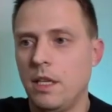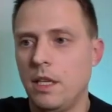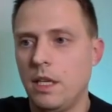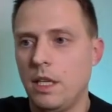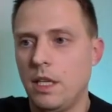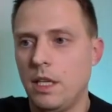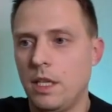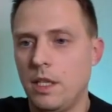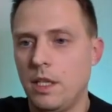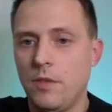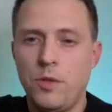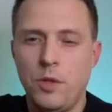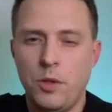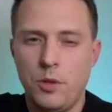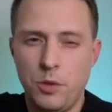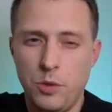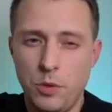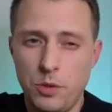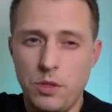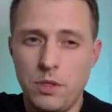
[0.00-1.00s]
If
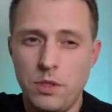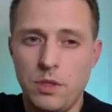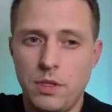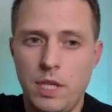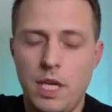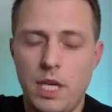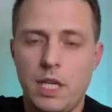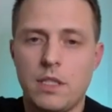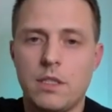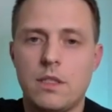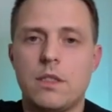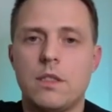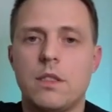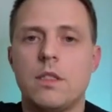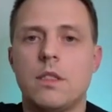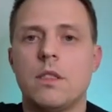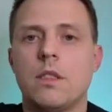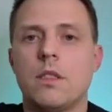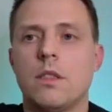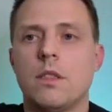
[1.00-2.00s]
you're using
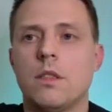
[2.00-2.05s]
that,